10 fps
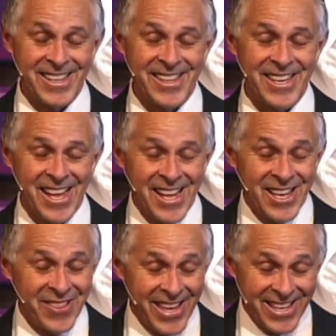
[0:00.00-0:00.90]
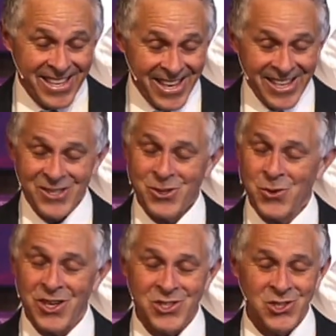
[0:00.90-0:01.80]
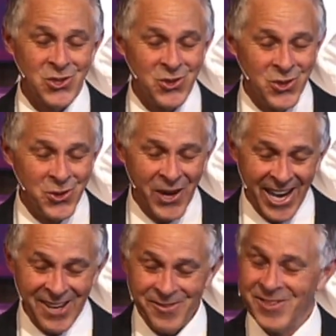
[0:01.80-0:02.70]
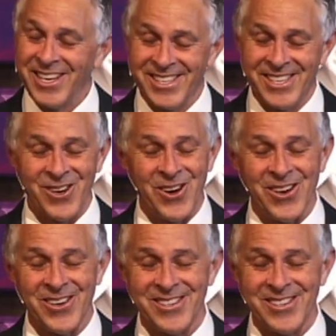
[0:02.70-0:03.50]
that they can trust you. You have done it all,